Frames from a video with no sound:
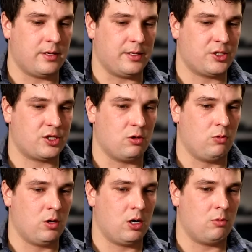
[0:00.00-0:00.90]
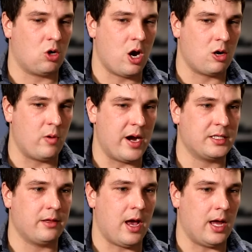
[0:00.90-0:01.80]
And so we're on our way
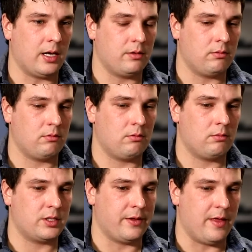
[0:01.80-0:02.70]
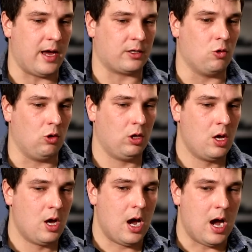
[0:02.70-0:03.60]
to that goal.
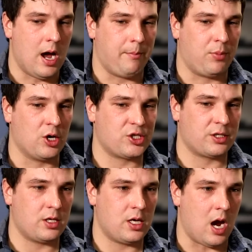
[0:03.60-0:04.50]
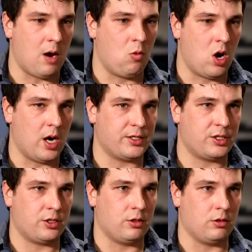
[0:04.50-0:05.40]
Personally, I
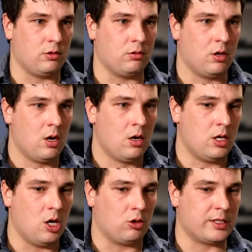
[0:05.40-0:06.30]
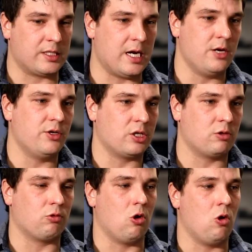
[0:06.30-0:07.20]
want to continue to
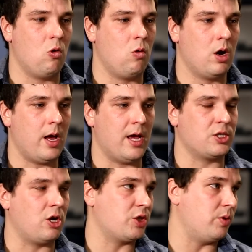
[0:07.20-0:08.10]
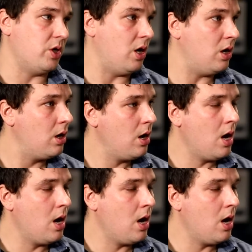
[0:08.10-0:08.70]
grow as an entrepreneur.